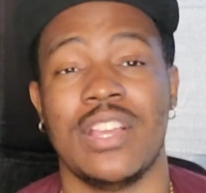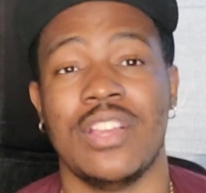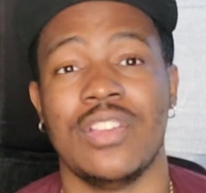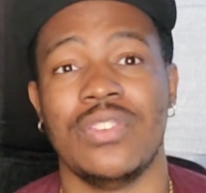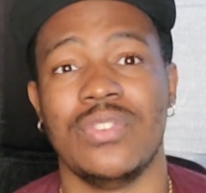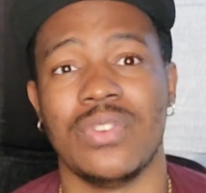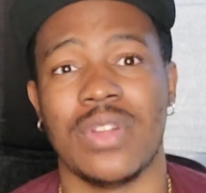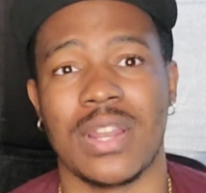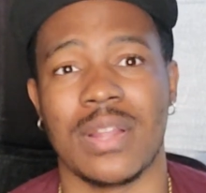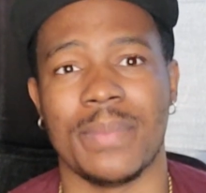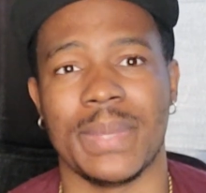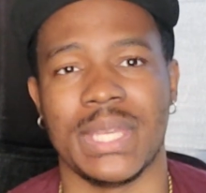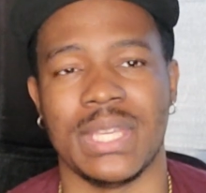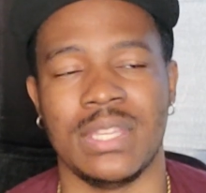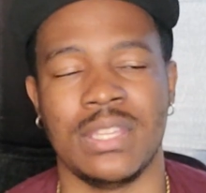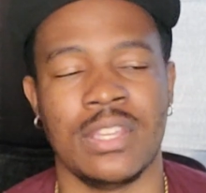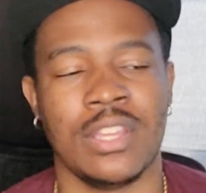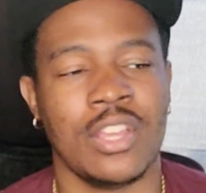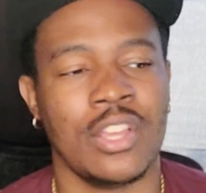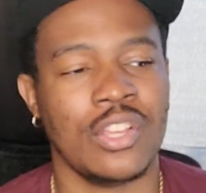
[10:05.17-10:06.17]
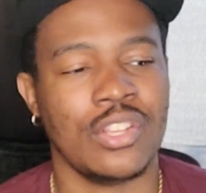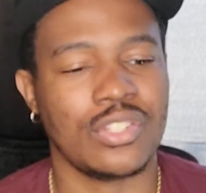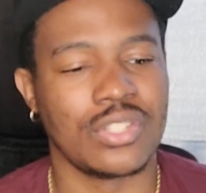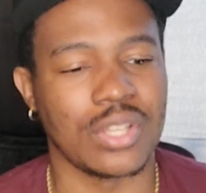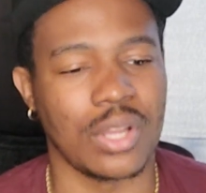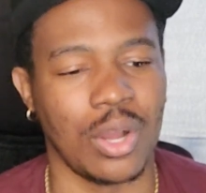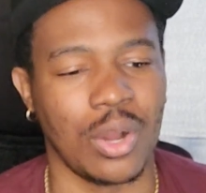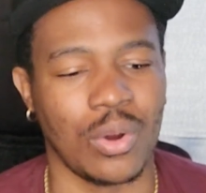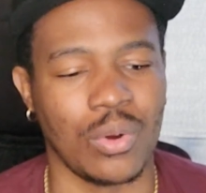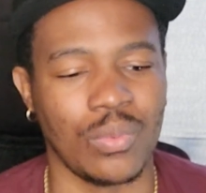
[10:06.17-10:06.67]
You know what I mean?
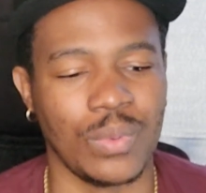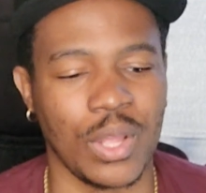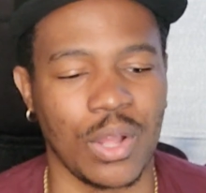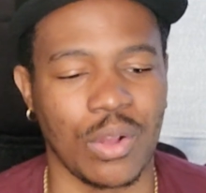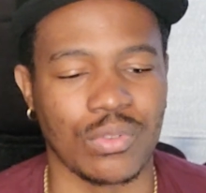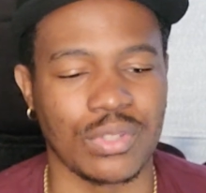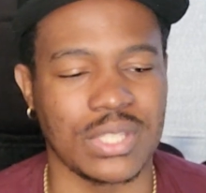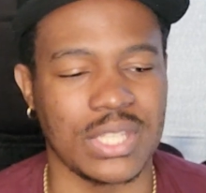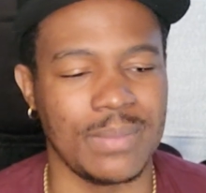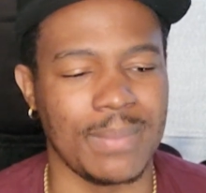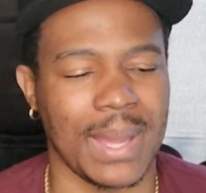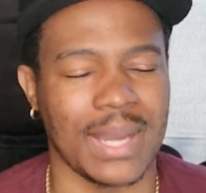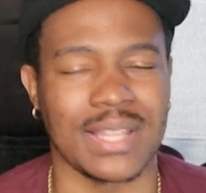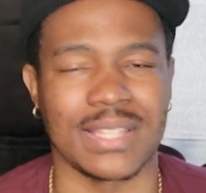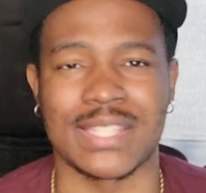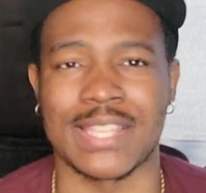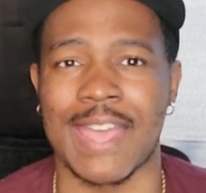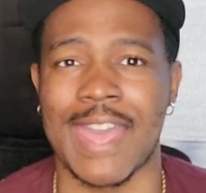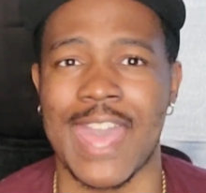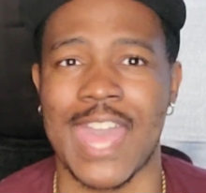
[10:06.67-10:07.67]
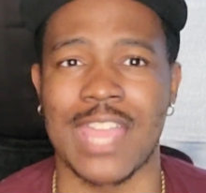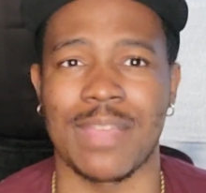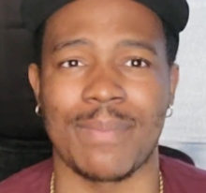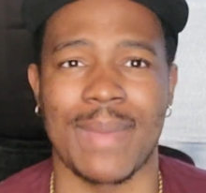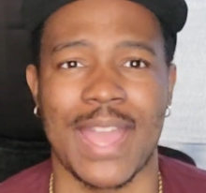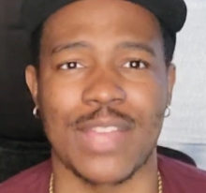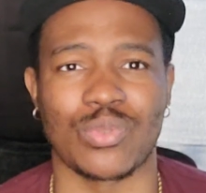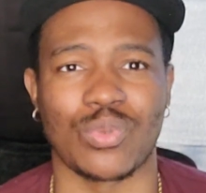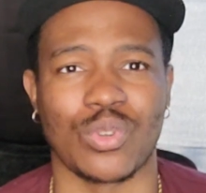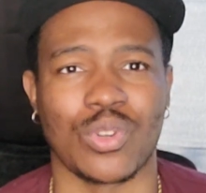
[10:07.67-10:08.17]
So we're going to see about the tag
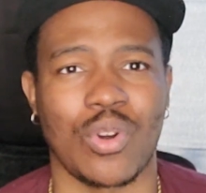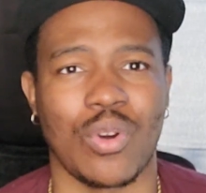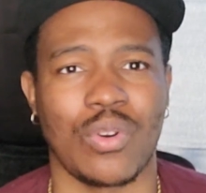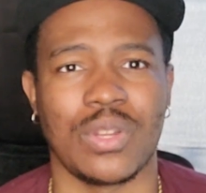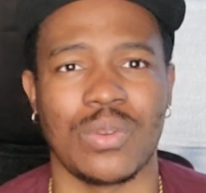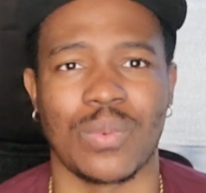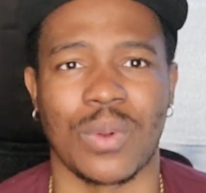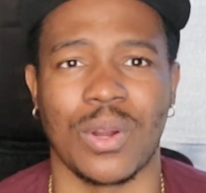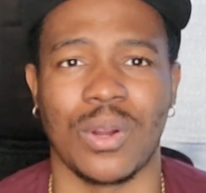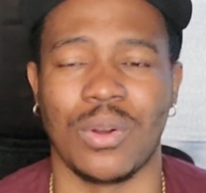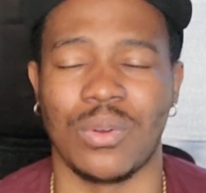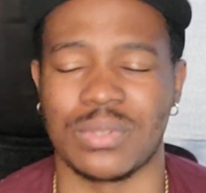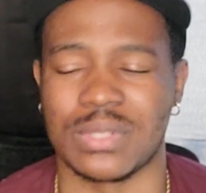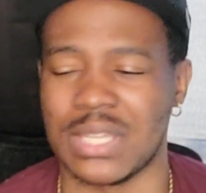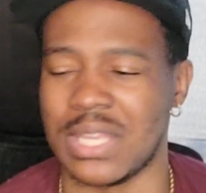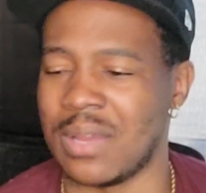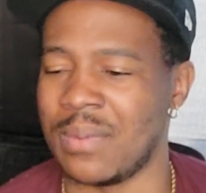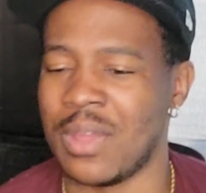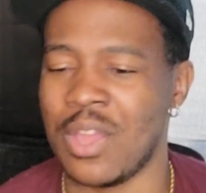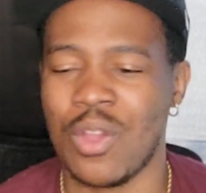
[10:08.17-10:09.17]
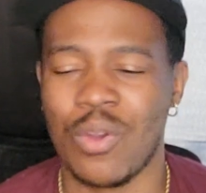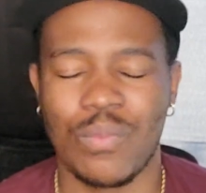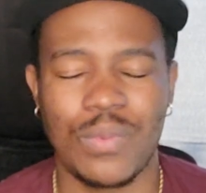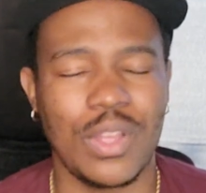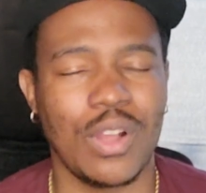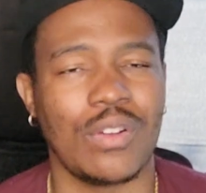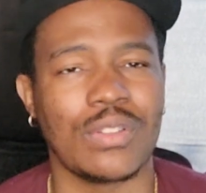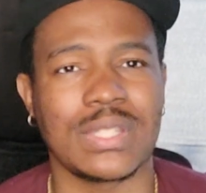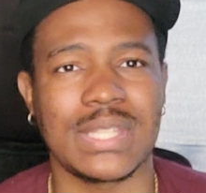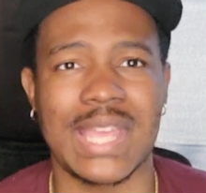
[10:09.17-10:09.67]
match with Cody Rhodes now.
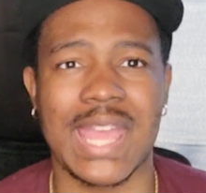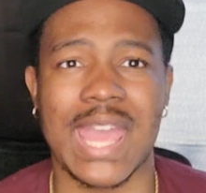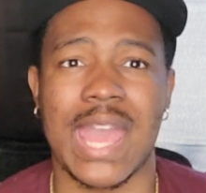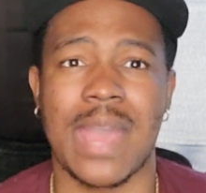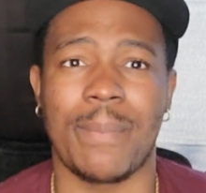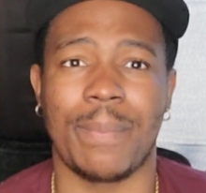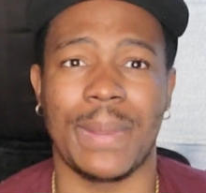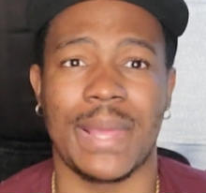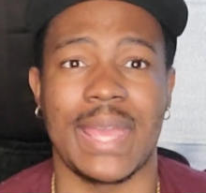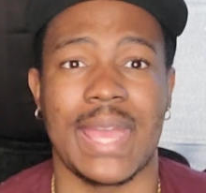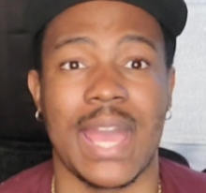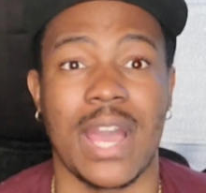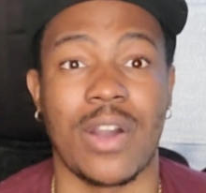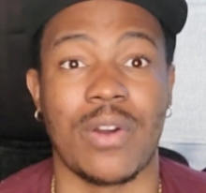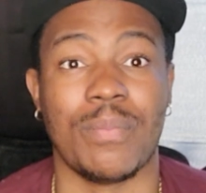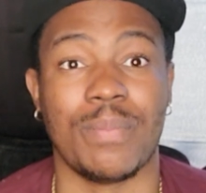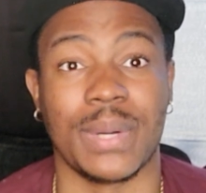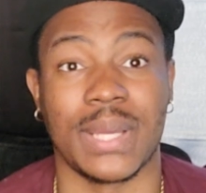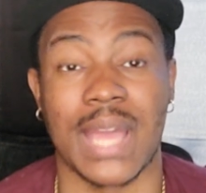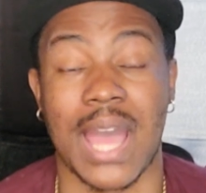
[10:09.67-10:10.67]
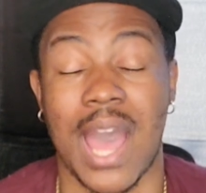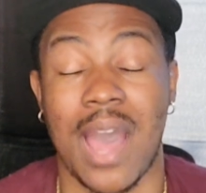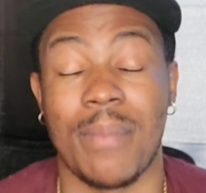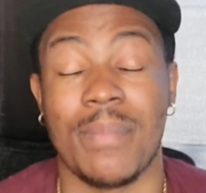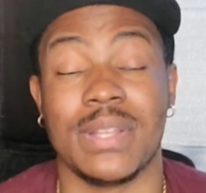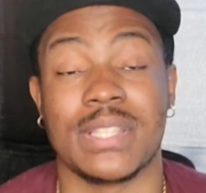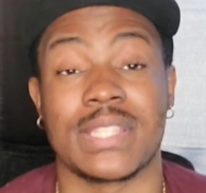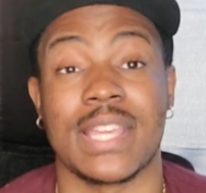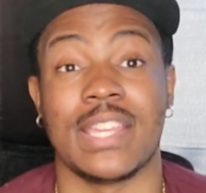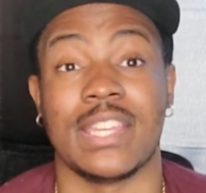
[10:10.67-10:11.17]
We're going to see how it play out. But I'm
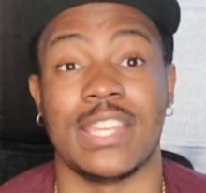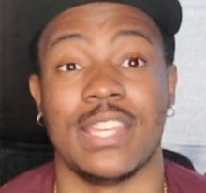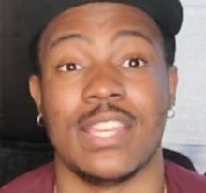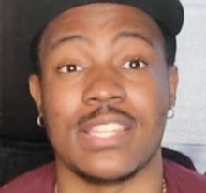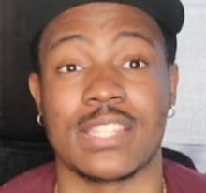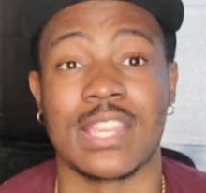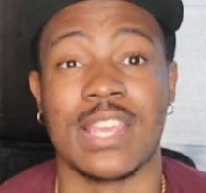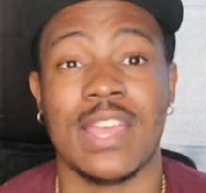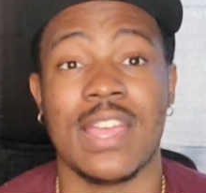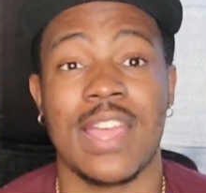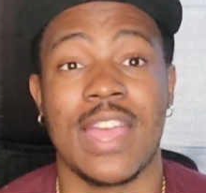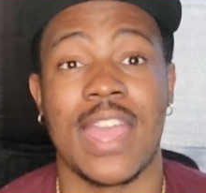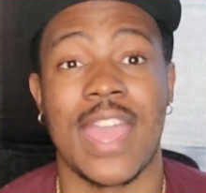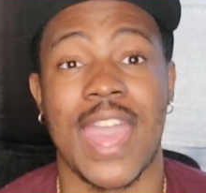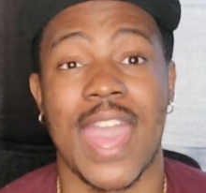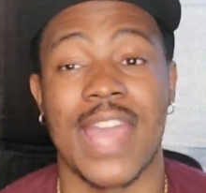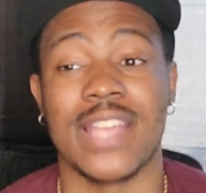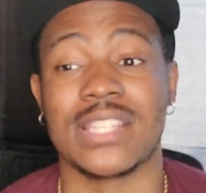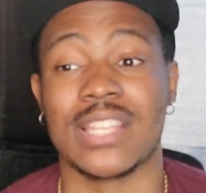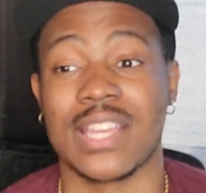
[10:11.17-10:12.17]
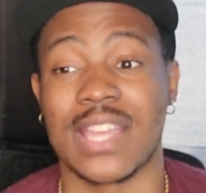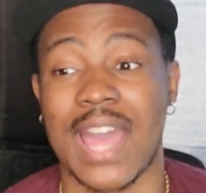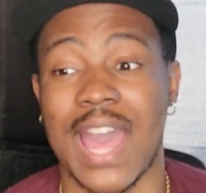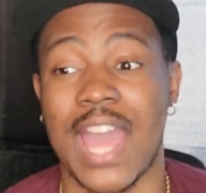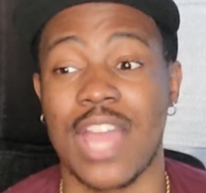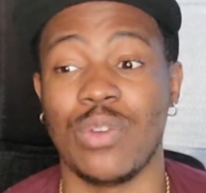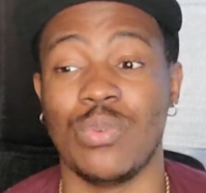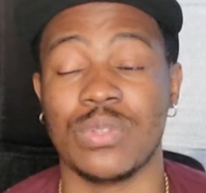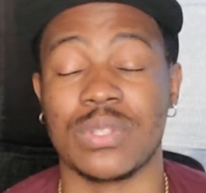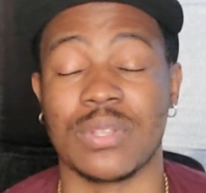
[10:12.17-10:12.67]
going to say this. As a
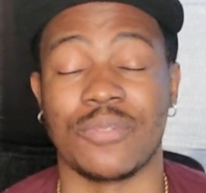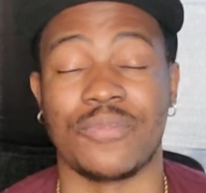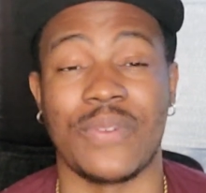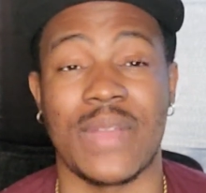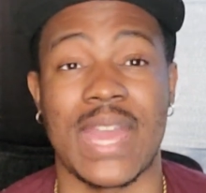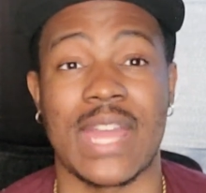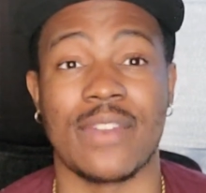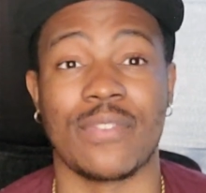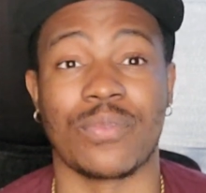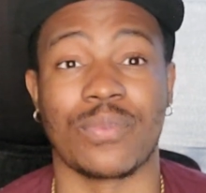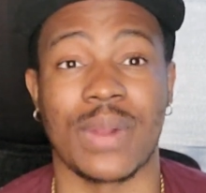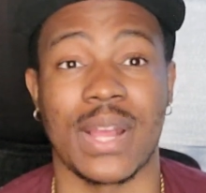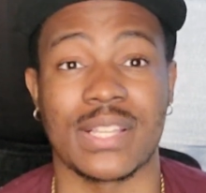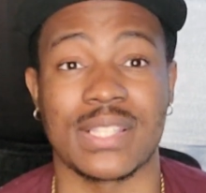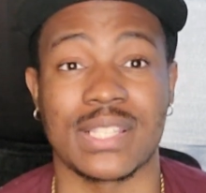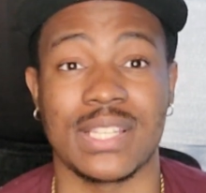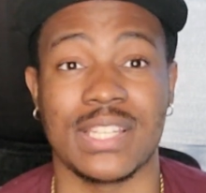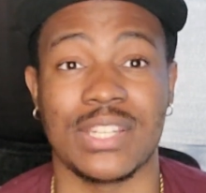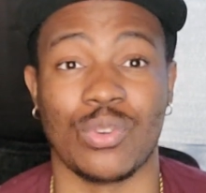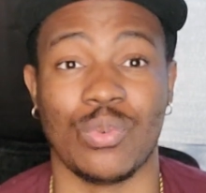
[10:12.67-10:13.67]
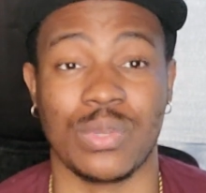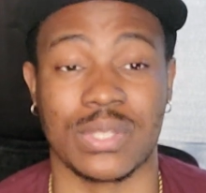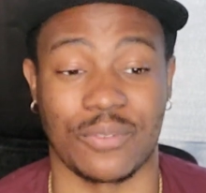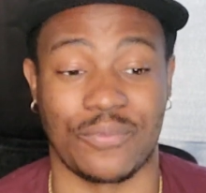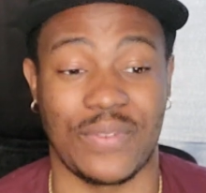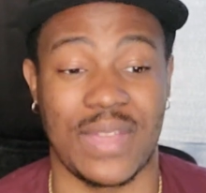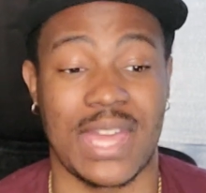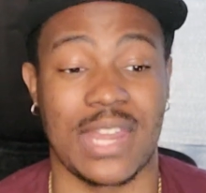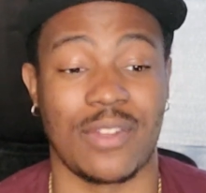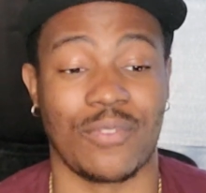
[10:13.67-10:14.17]
guy who's a fan of wrestling, who was
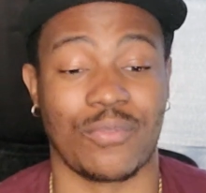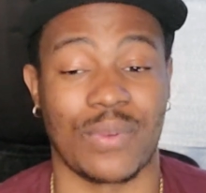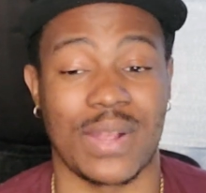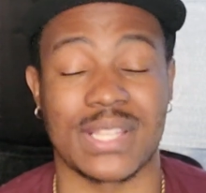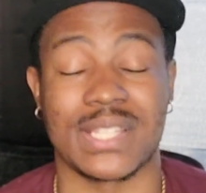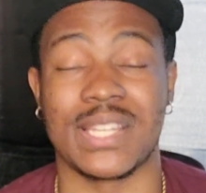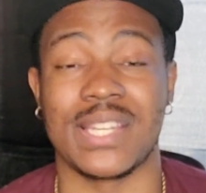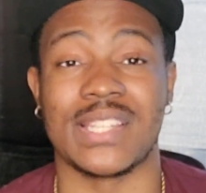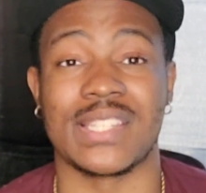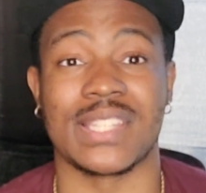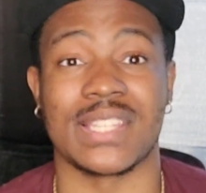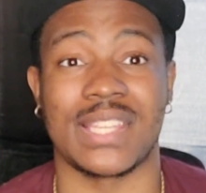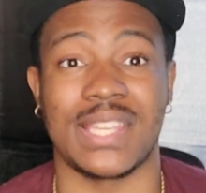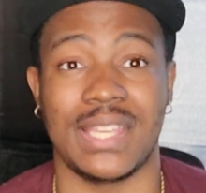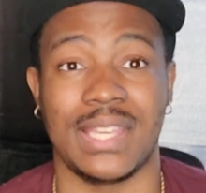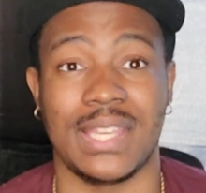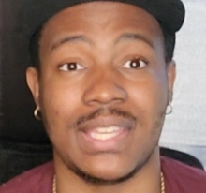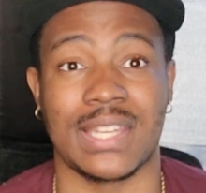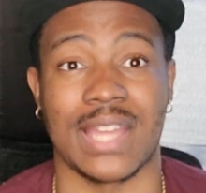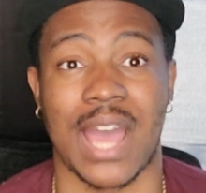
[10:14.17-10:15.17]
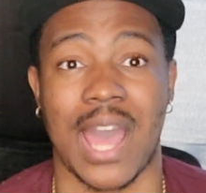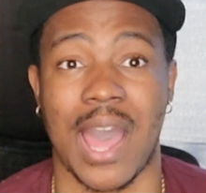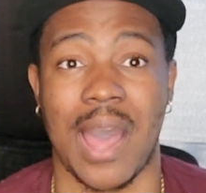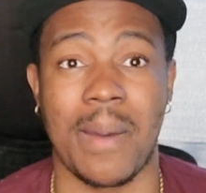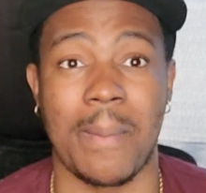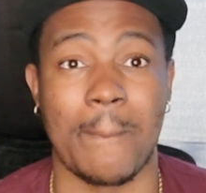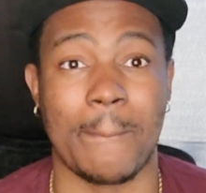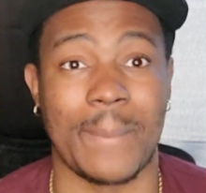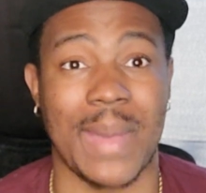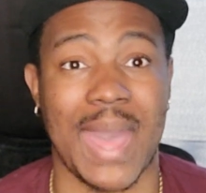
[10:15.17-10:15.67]
a fan of wrestling as a kid,
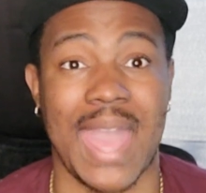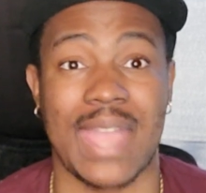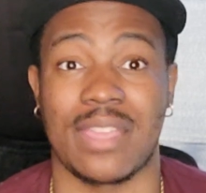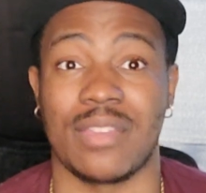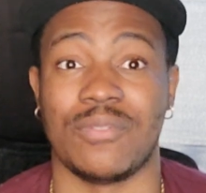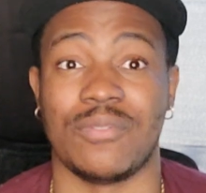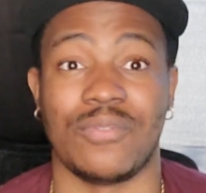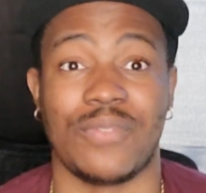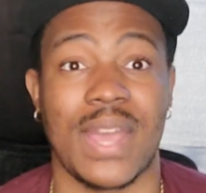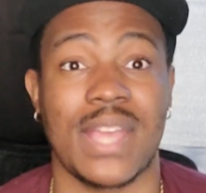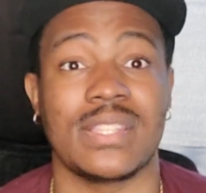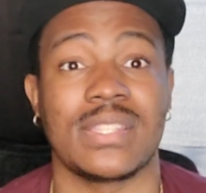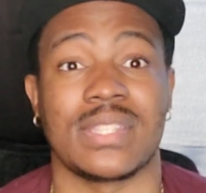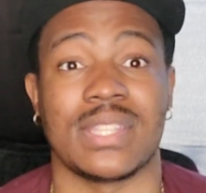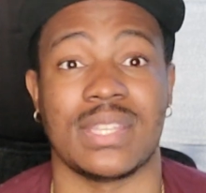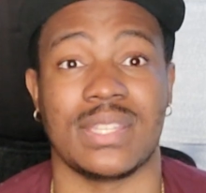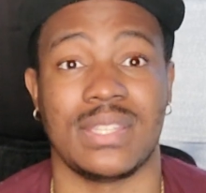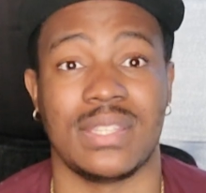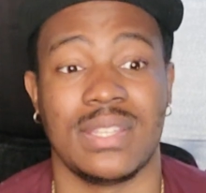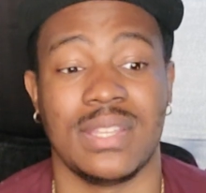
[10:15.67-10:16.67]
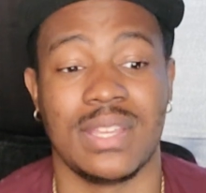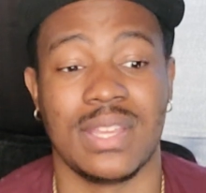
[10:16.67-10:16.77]
I'm back invested.